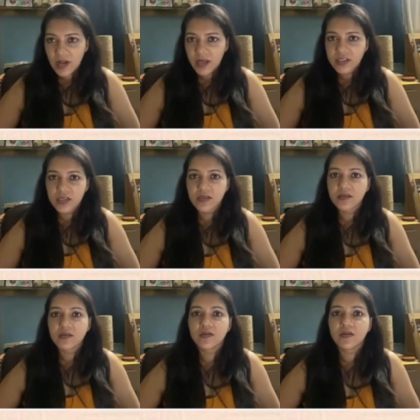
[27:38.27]

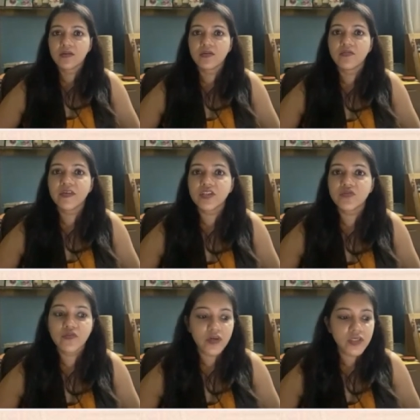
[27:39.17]
election,
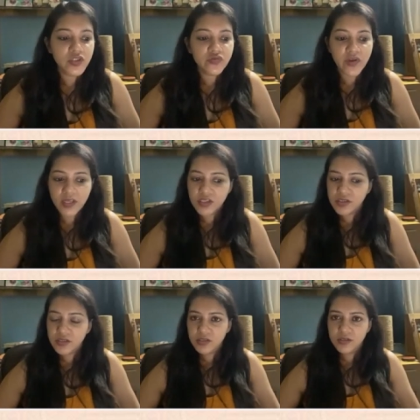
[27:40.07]
which was stretched,